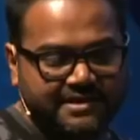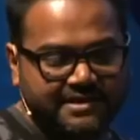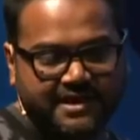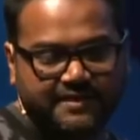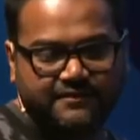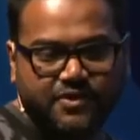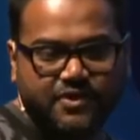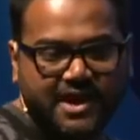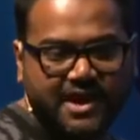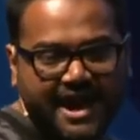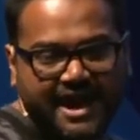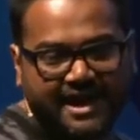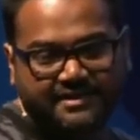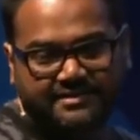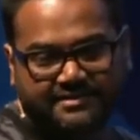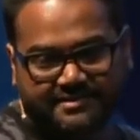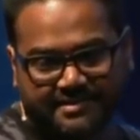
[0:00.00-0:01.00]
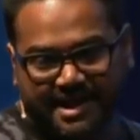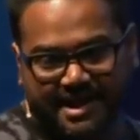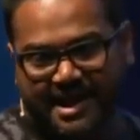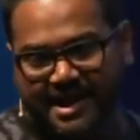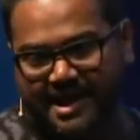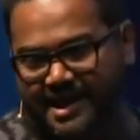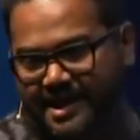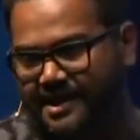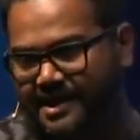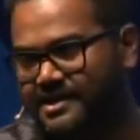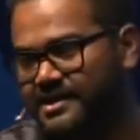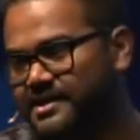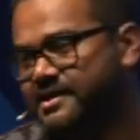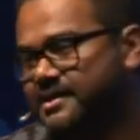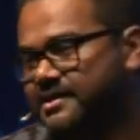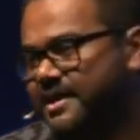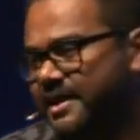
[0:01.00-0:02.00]
give you guys uh,
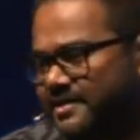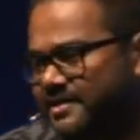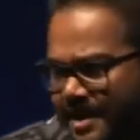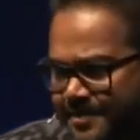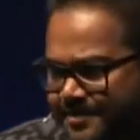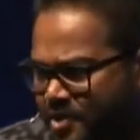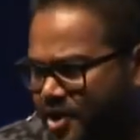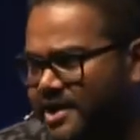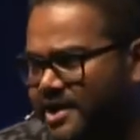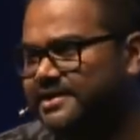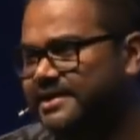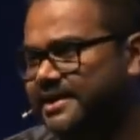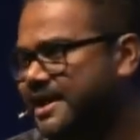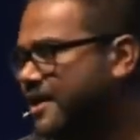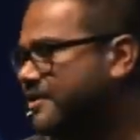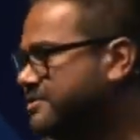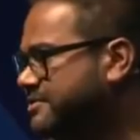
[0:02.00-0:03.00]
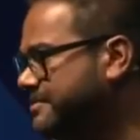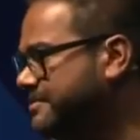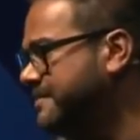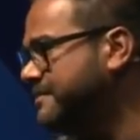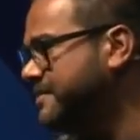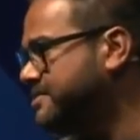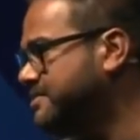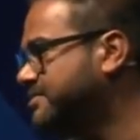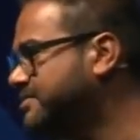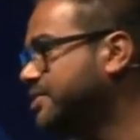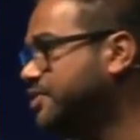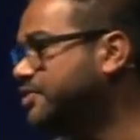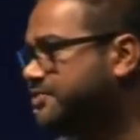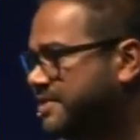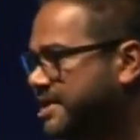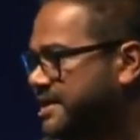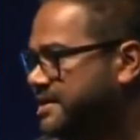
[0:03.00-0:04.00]
a product announcement which is
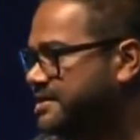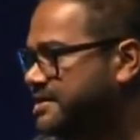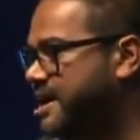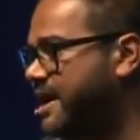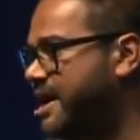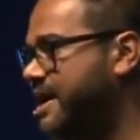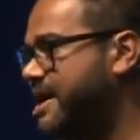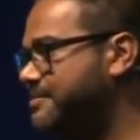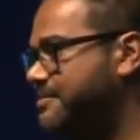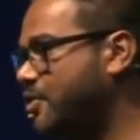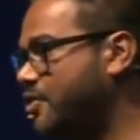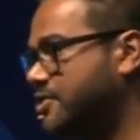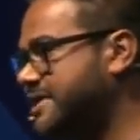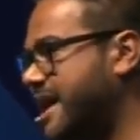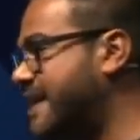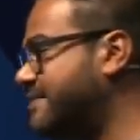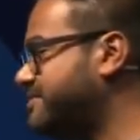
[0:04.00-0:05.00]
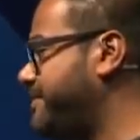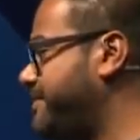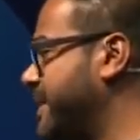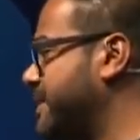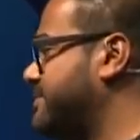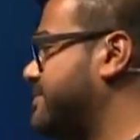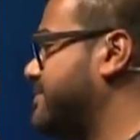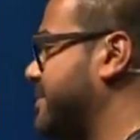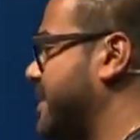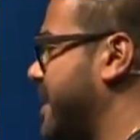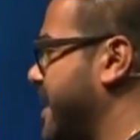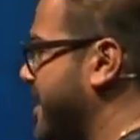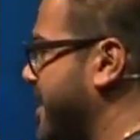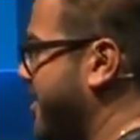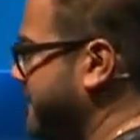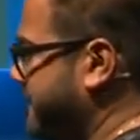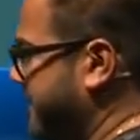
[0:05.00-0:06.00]
using uh, both aspects uh,
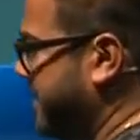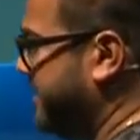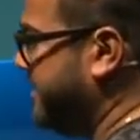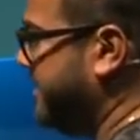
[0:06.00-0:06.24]
of it.